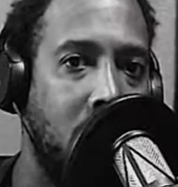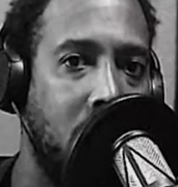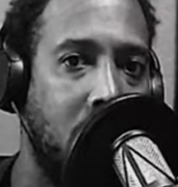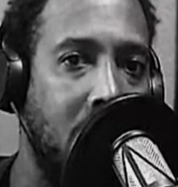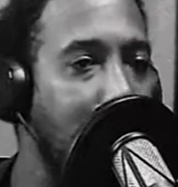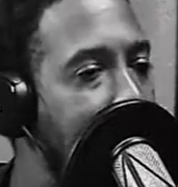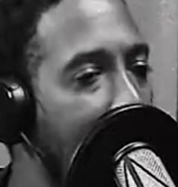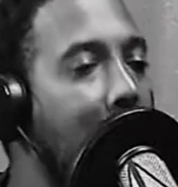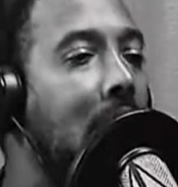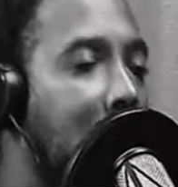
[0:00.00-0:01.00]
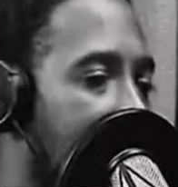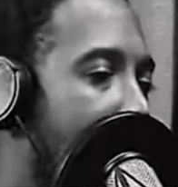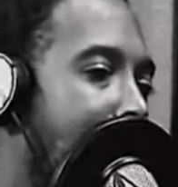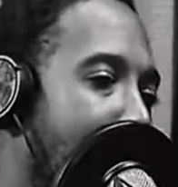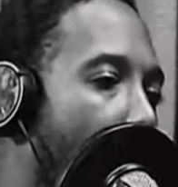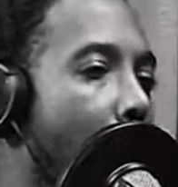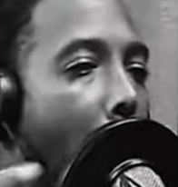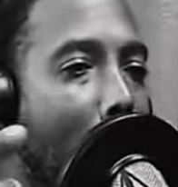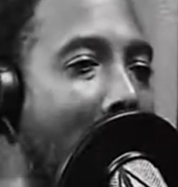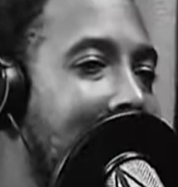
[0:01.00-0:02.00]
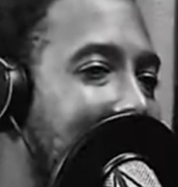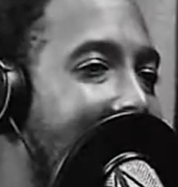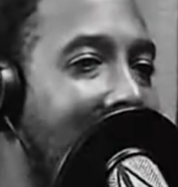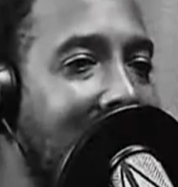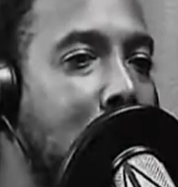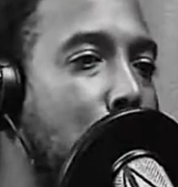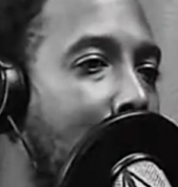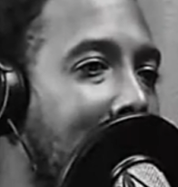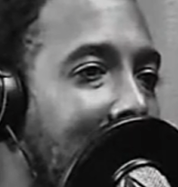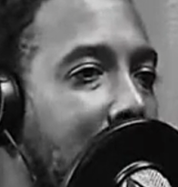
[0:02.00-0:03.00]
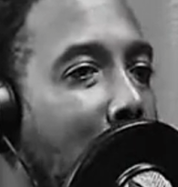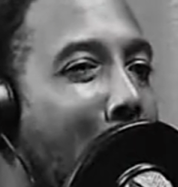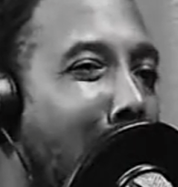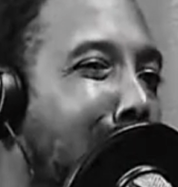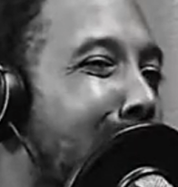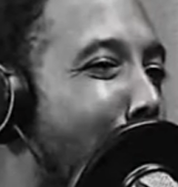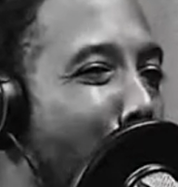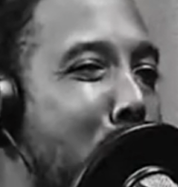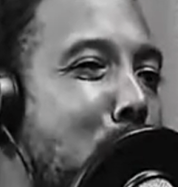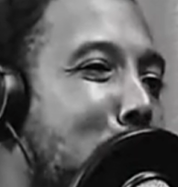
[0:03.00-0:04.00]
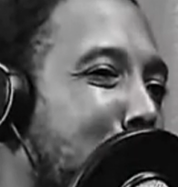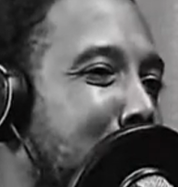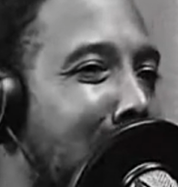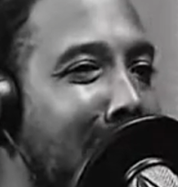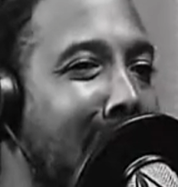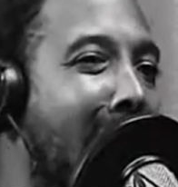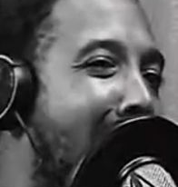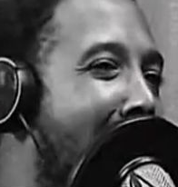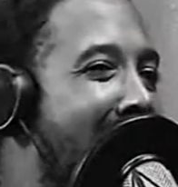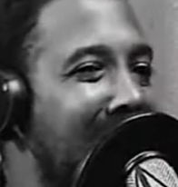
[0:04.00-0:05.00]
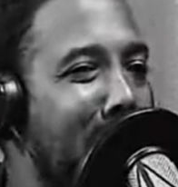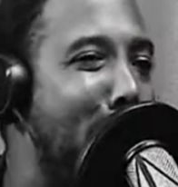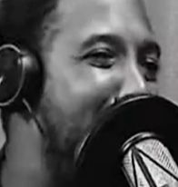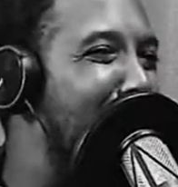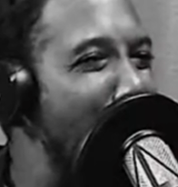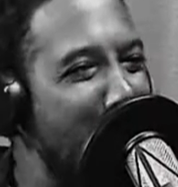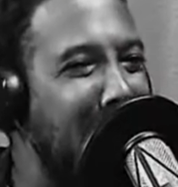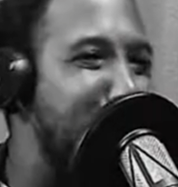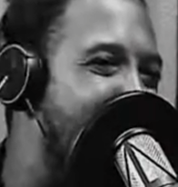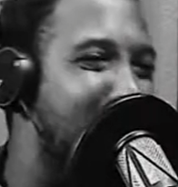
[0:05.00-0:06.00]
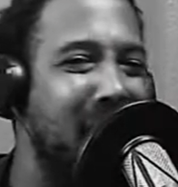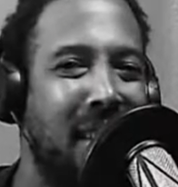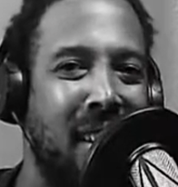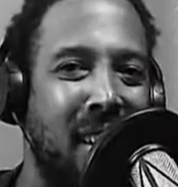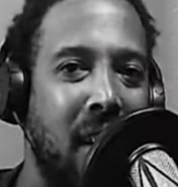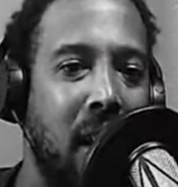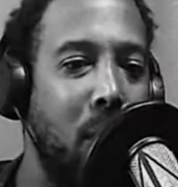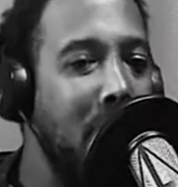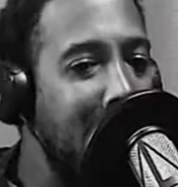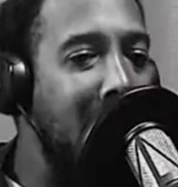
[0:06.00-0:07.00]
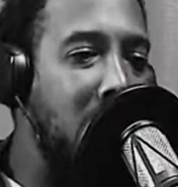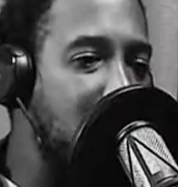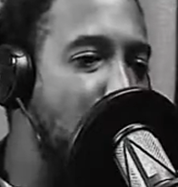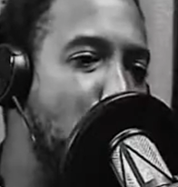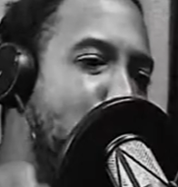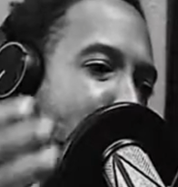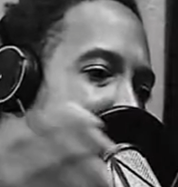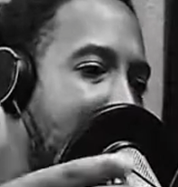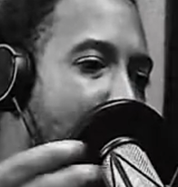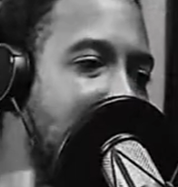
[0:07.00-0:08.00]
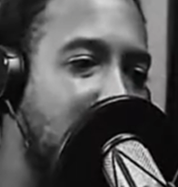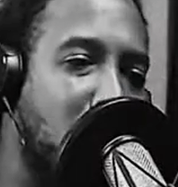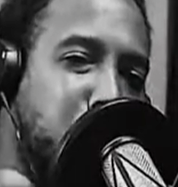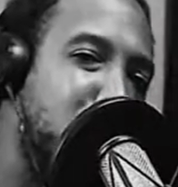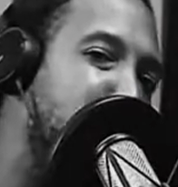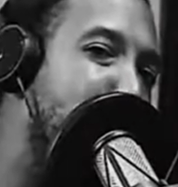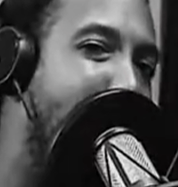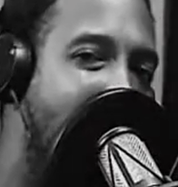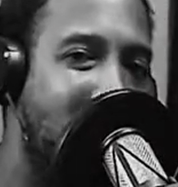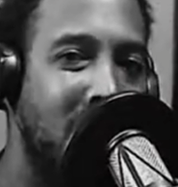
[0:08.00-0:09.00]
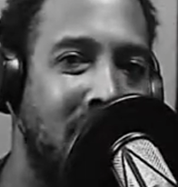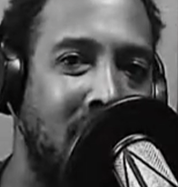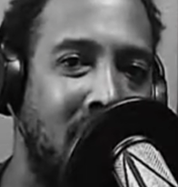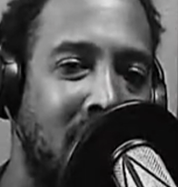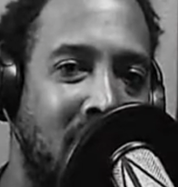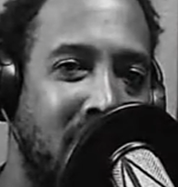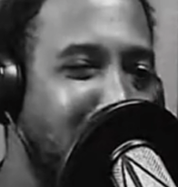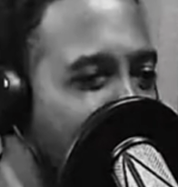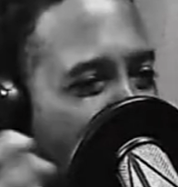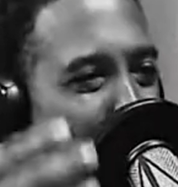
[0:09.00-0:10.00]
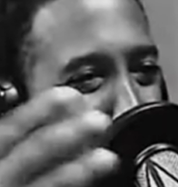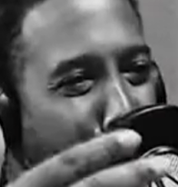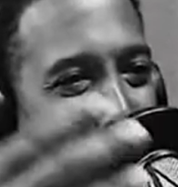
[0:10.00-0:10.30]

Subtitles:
And look, don't go buy a stock and then 2 days later talk about, oh, nigga, Warren, you bullshit, nigga. I ain't even make no money, man. Well, nigga, did you fucking research what you bought? Did you go do the